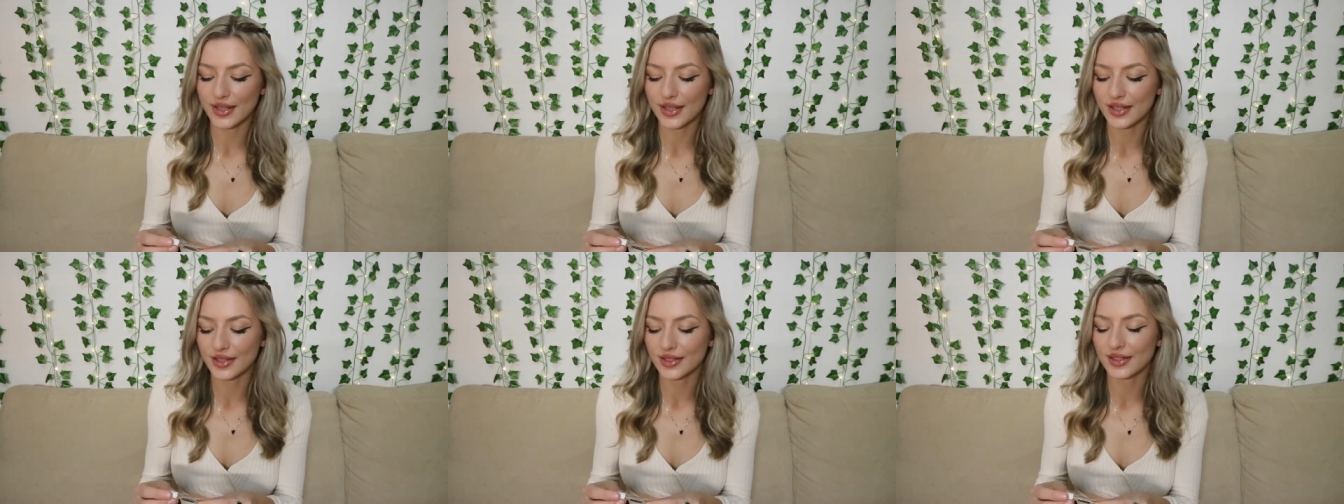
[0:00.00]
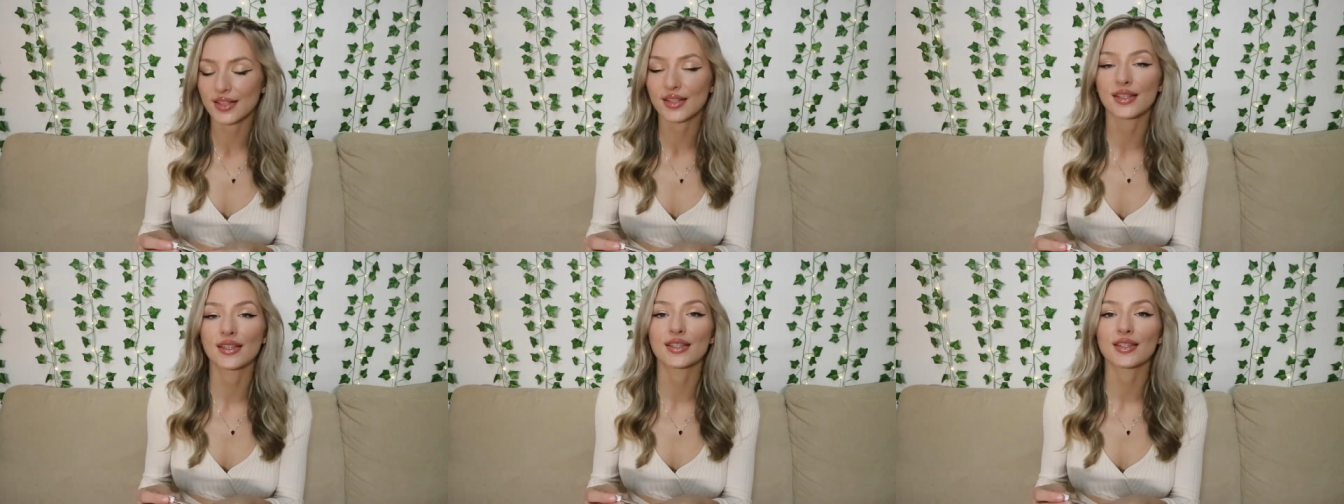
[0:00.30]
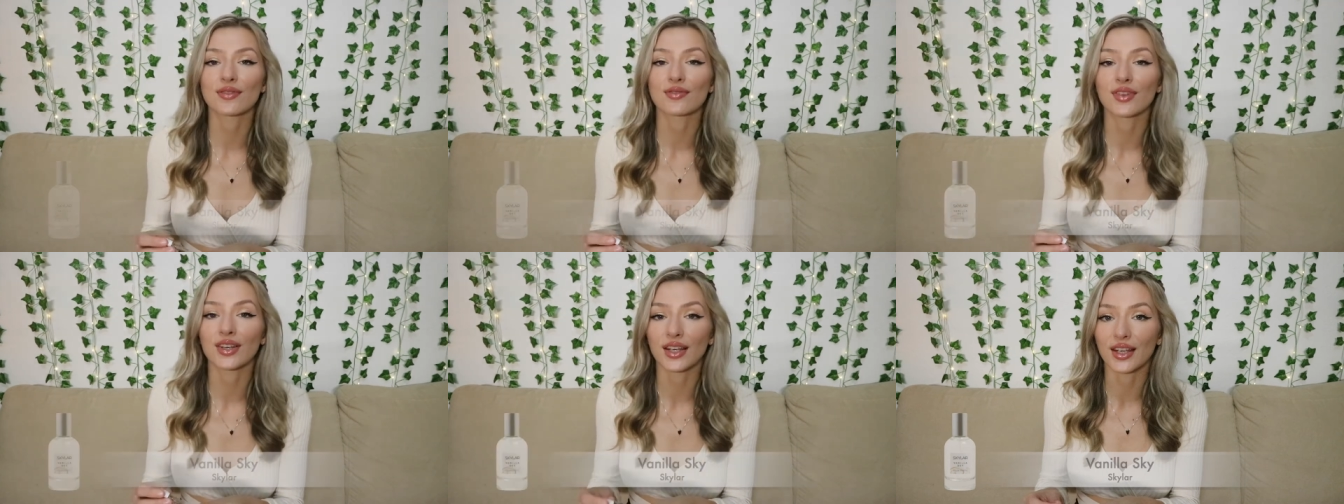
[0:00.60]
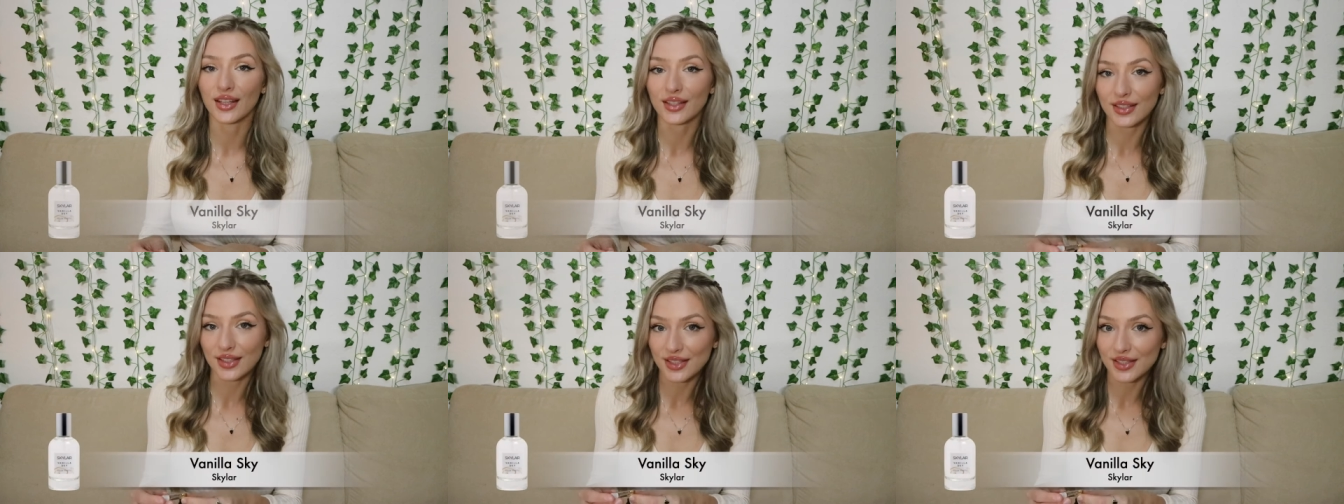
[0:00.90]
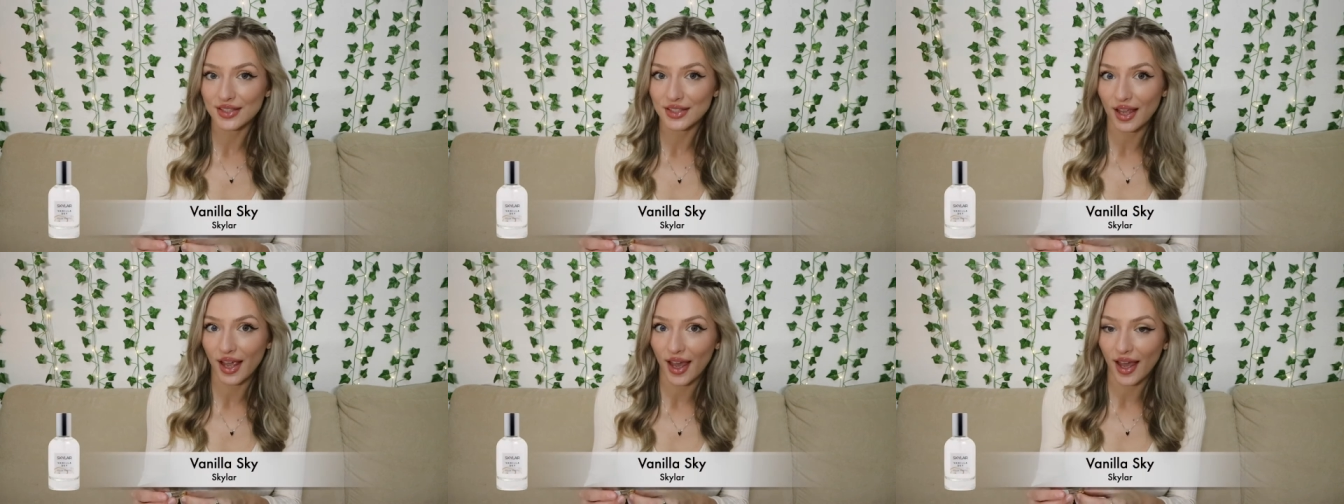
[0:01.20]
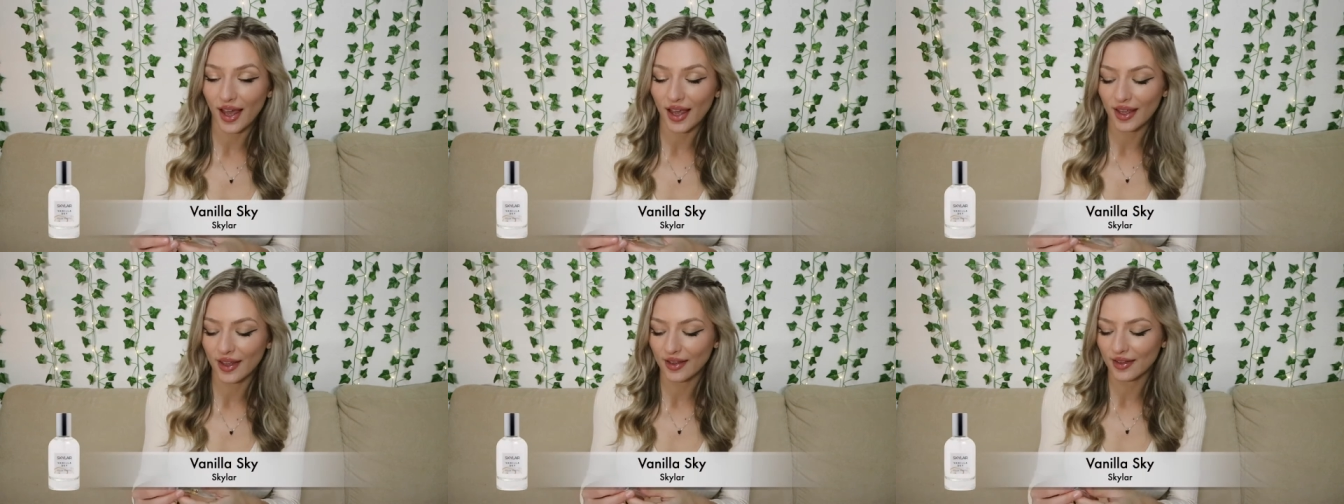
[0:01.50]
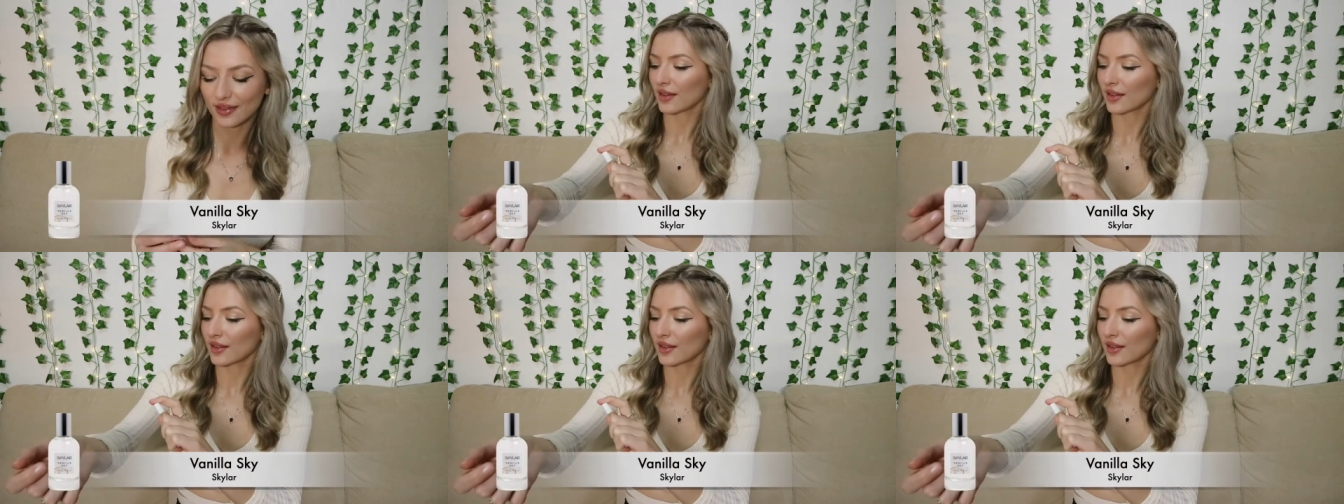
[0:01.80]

this is Vanilla Sky.